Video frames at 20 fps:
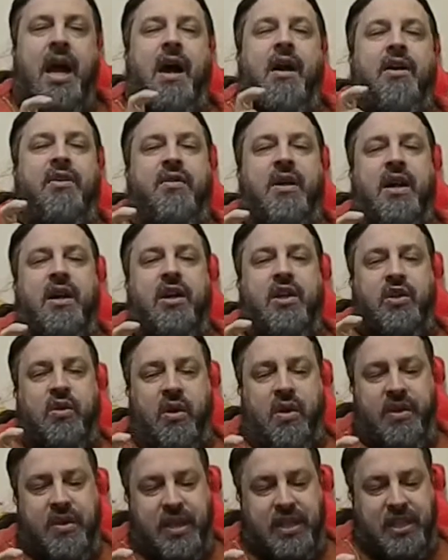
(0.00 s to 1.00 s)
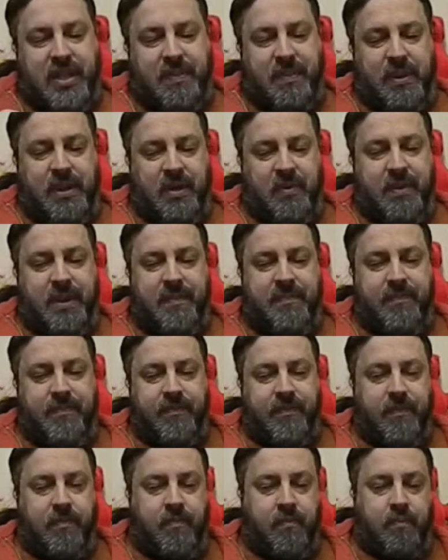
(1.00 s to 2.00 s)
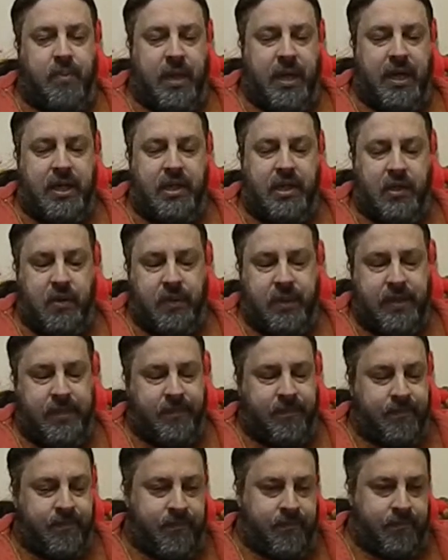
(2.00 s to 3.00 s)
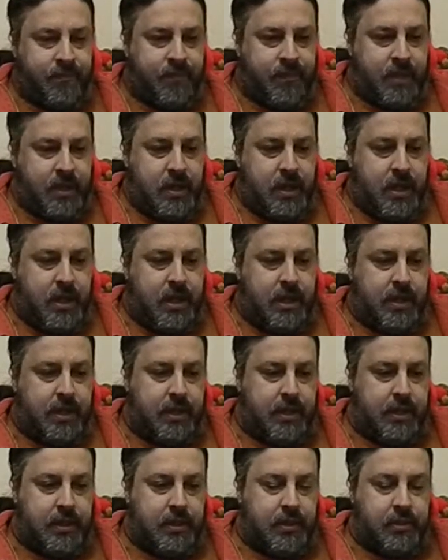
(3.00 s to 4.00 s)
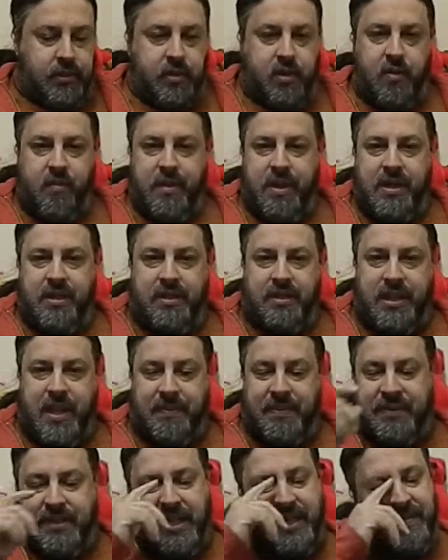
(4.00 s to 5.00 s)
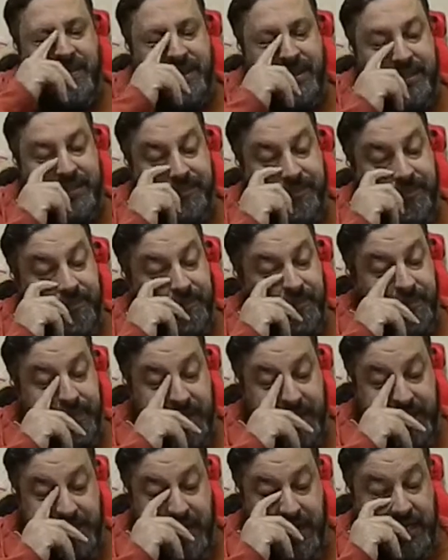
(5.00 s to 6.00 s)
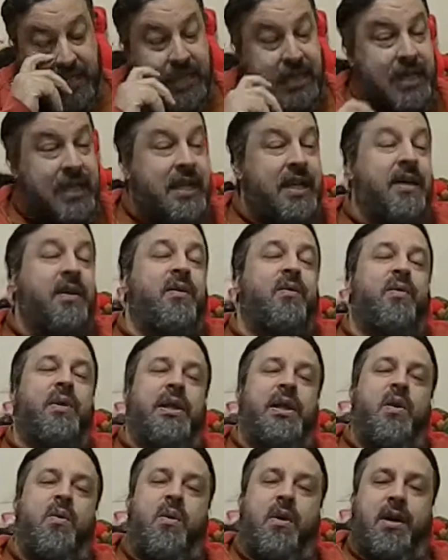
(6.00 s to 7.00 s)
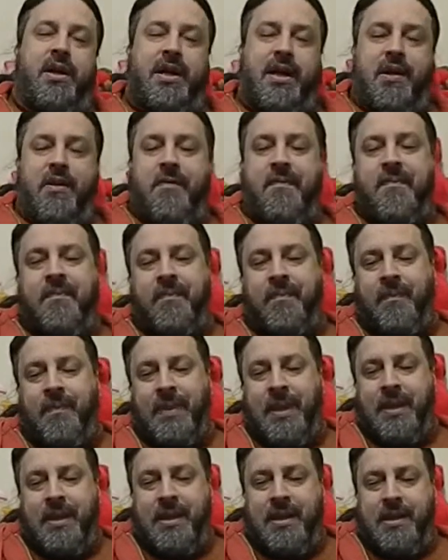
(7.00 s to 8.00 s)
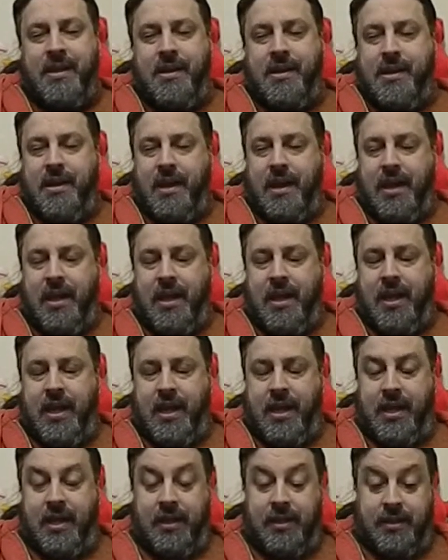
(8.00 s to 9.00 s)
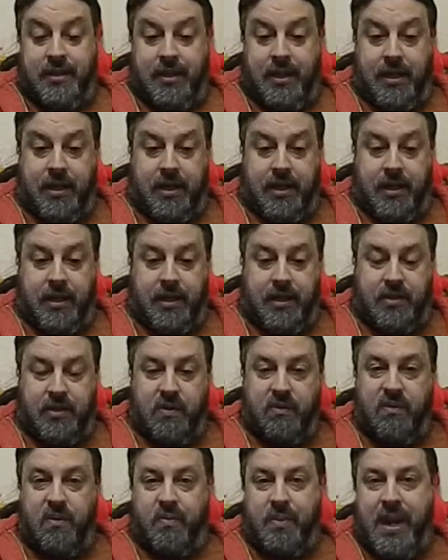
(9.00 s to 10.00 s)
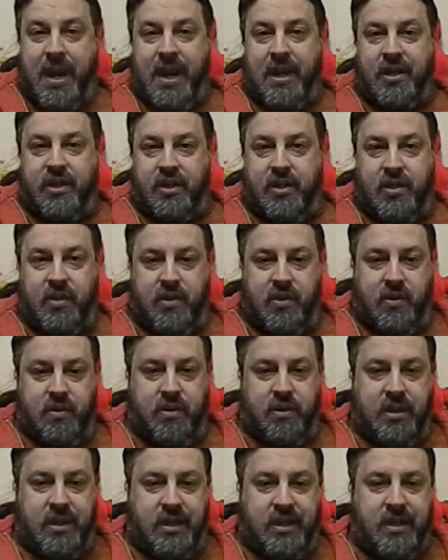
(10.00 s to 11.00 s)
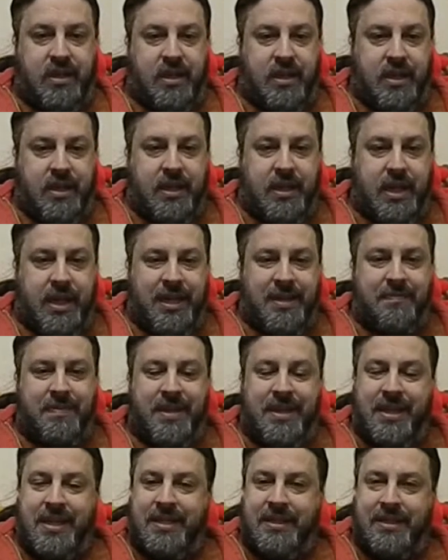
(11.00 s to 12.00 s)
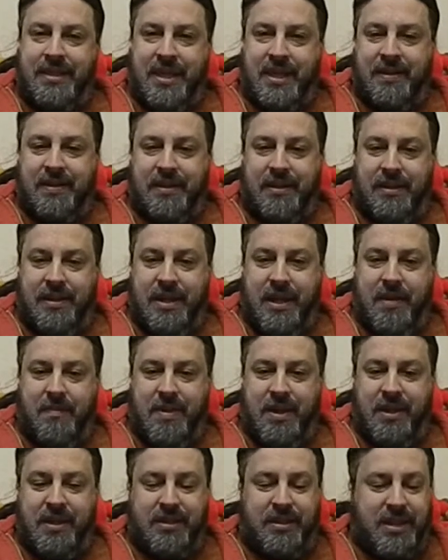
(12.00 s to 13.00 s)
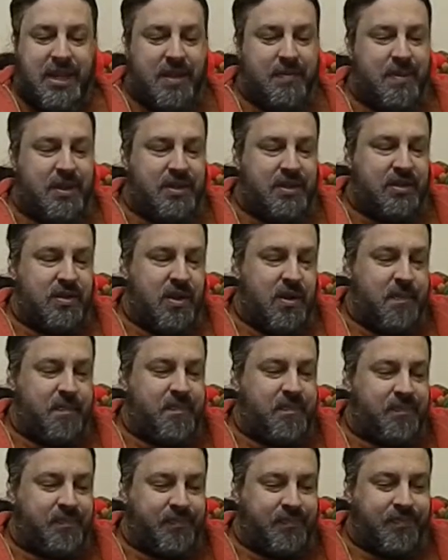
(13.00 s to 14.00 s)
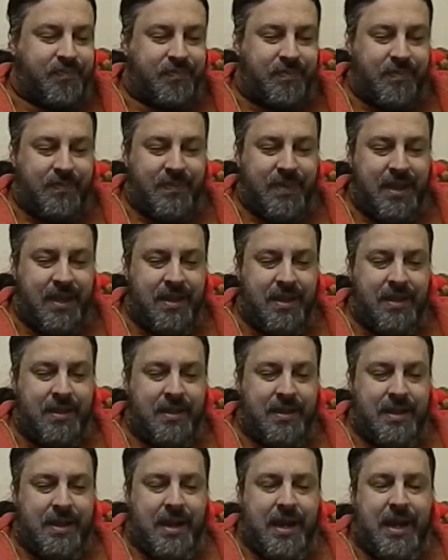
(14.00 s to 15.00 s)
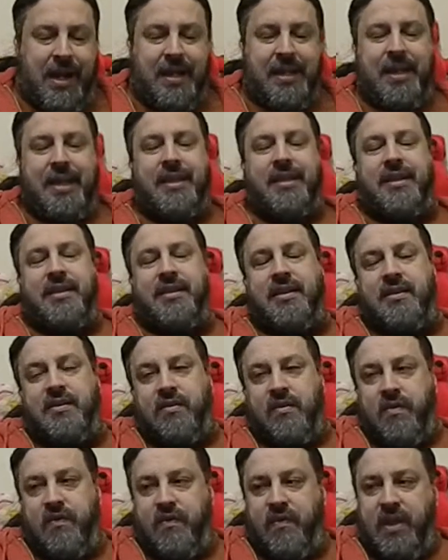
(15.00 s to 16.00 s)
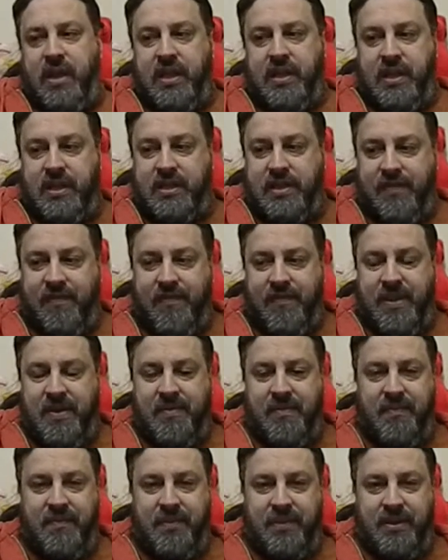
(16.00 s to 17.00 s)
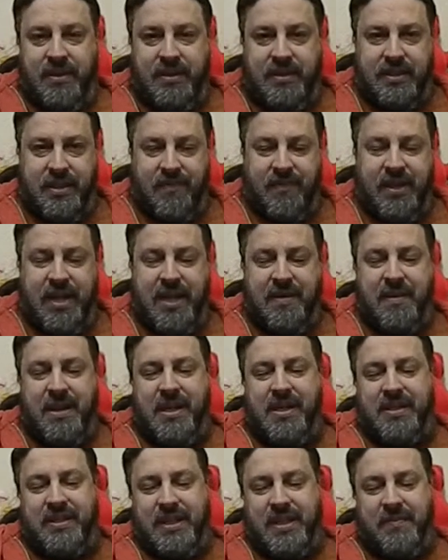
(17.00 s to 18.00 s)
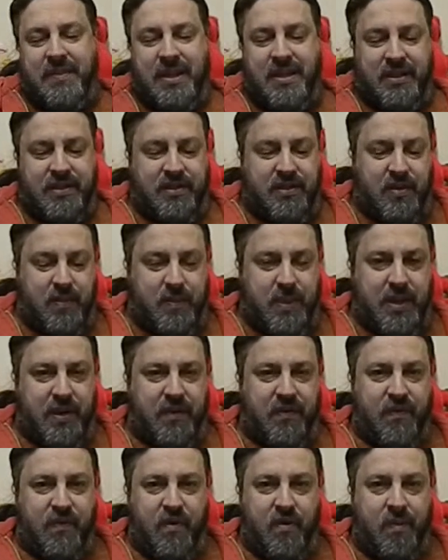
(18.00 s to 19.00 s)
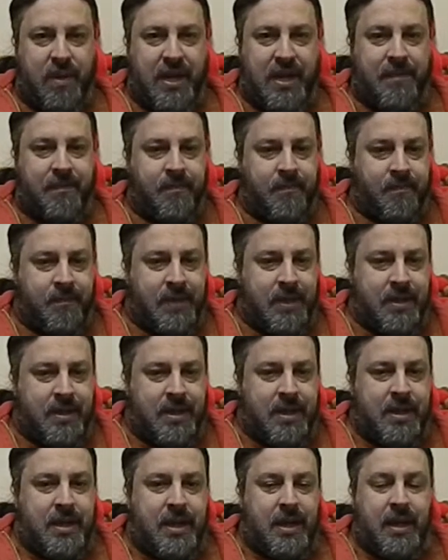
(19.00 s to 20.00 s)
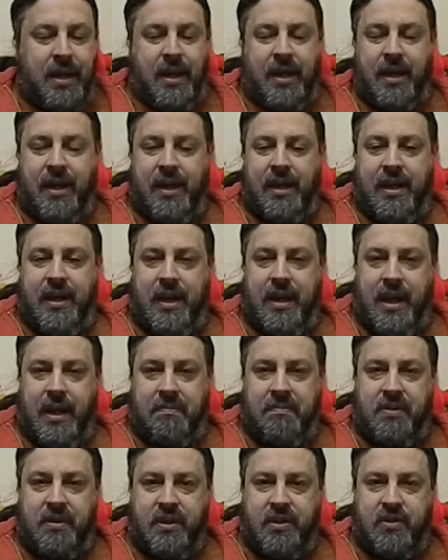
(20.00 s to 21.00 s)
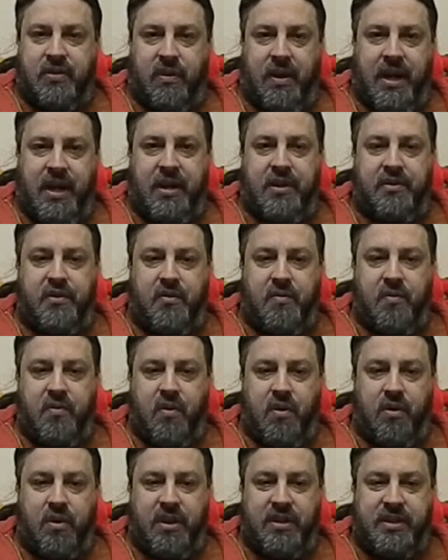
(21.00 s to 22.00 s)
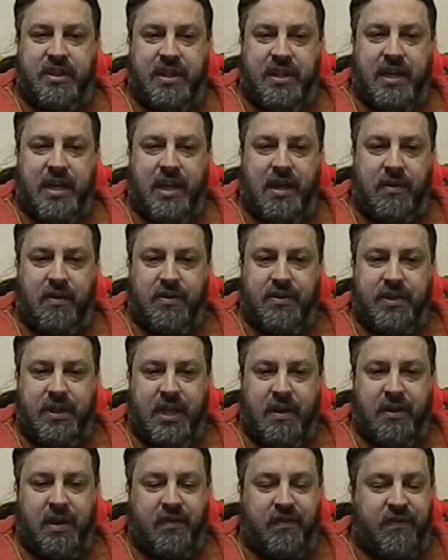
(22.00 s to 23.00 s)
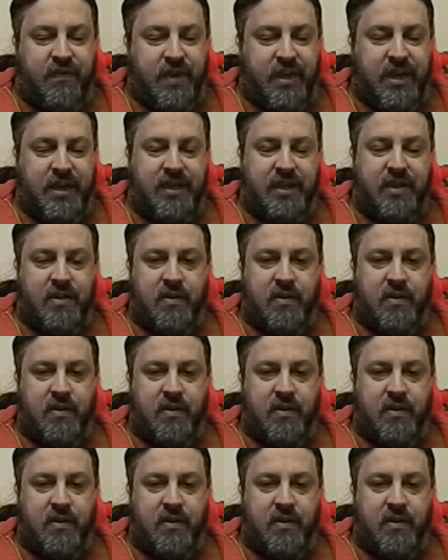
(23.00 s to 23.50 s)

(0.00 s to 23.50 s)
I was trying to shorten things up a little bit by doing uh, two-minute sub-segments, but that didn't really work out, and uh, so we're back to the uh, eight-minute seg eight-minute segment. So I think is sort of uh, the seven-minute, seven eight-minute segment is the better format. I, I'm going to try to do more. Let's see. I will see how it can fit in.